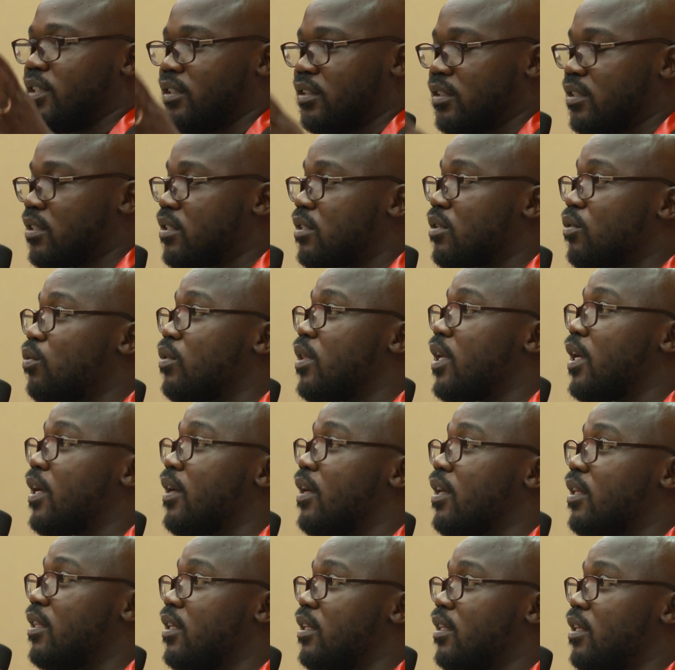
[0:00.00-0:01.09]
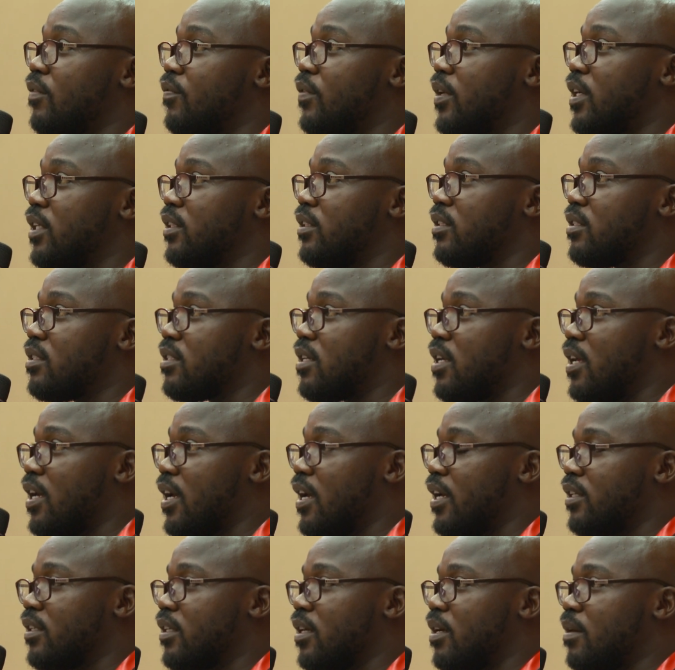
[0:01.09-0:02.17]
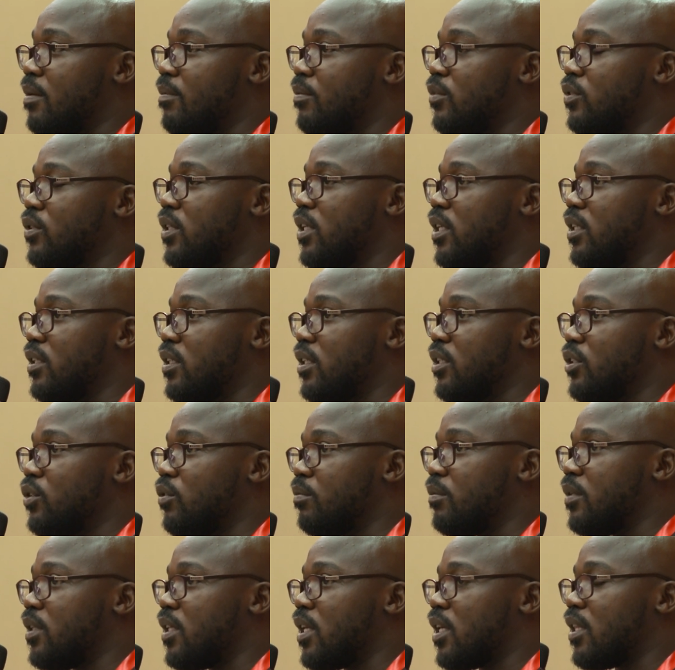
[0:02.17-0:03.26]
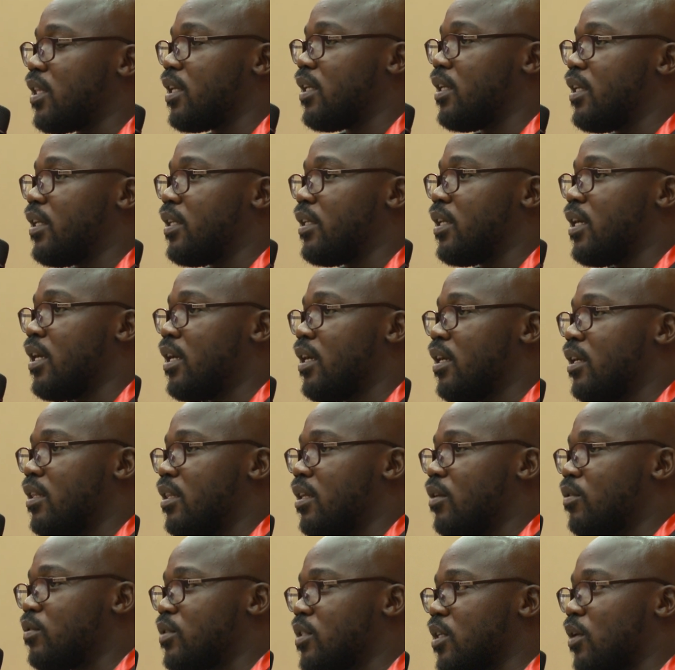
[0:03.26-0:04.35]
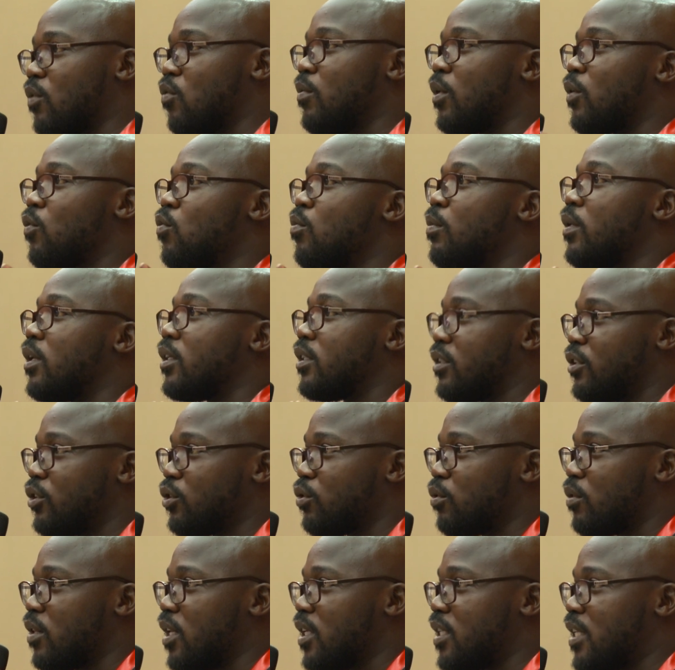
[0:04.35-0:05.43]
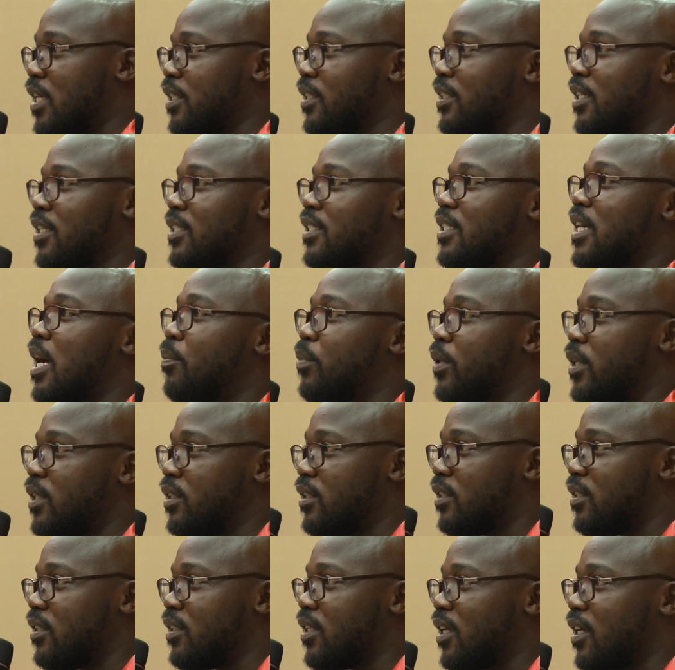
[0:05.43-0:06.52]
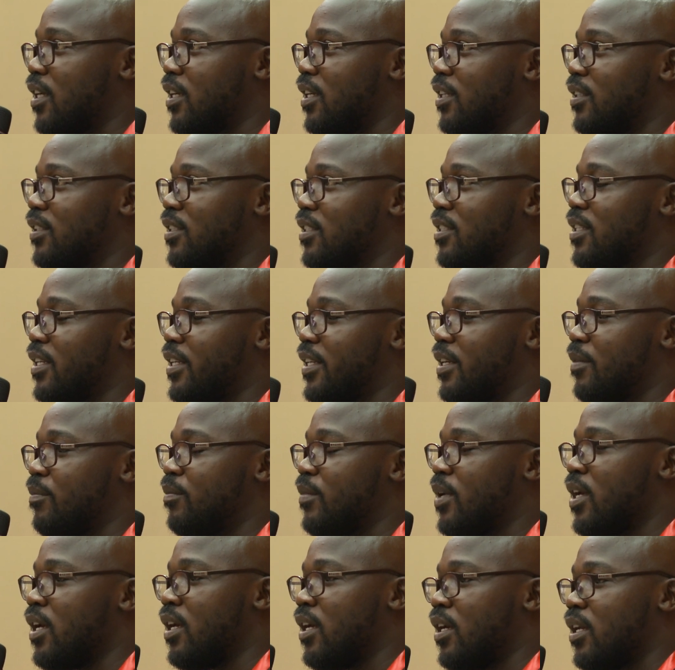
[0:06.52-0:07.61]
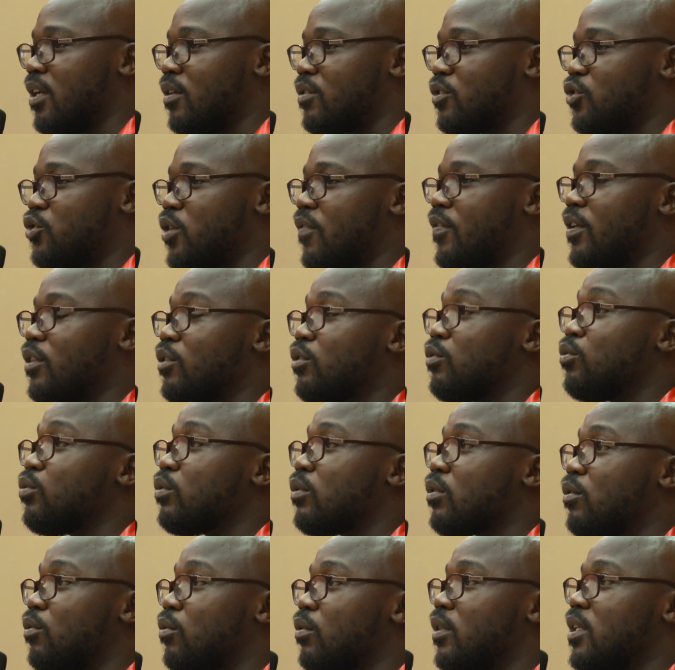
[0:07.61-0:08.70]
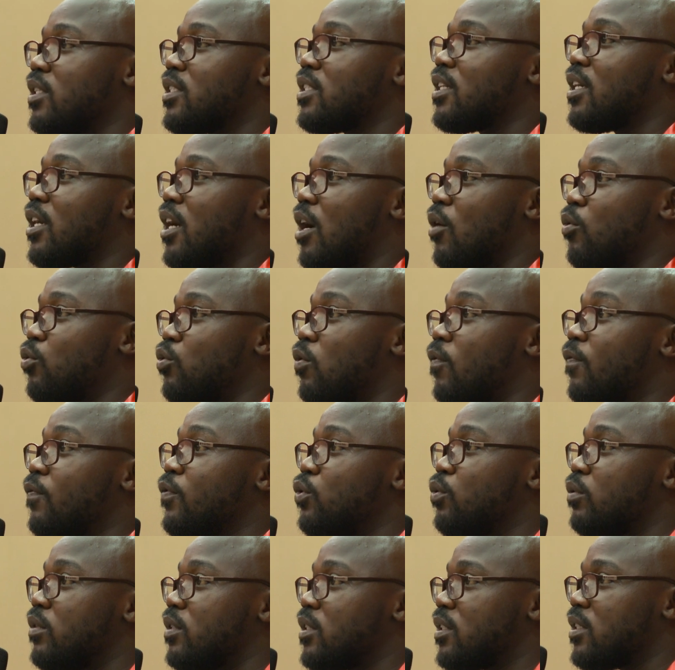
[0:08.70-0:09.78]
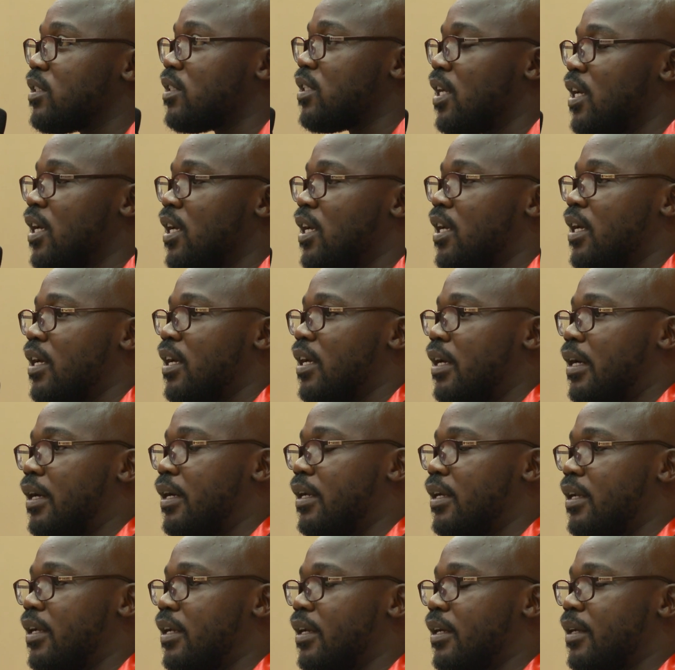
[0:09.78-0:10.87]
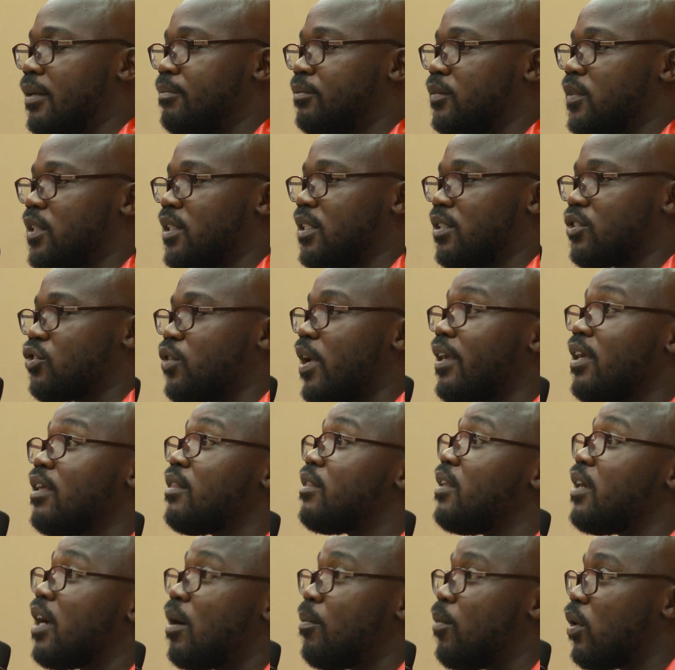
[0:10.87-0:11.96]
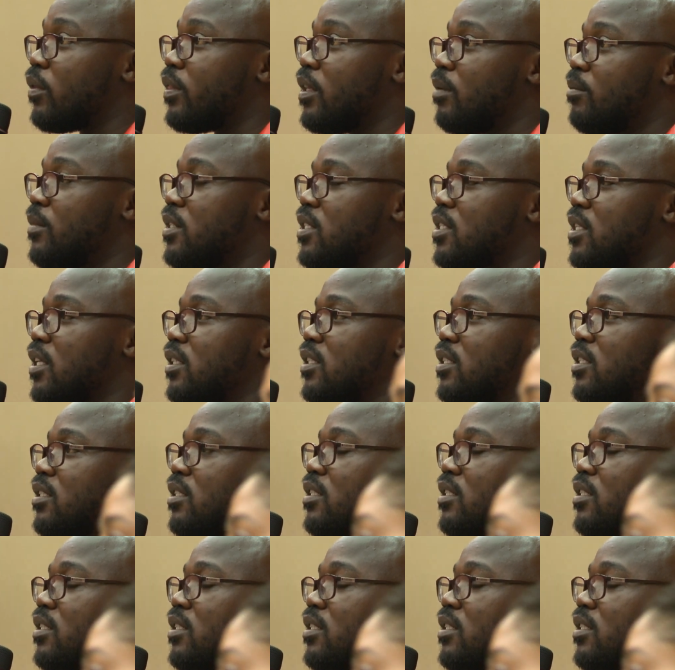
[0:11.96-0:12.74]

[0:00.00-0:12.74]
just through the villages here, and mostly in Gishumbi the other day, there was a Gumaguma show that had just happened in the stadium. I was driving through this crowd of youths, and the striking thing about them is that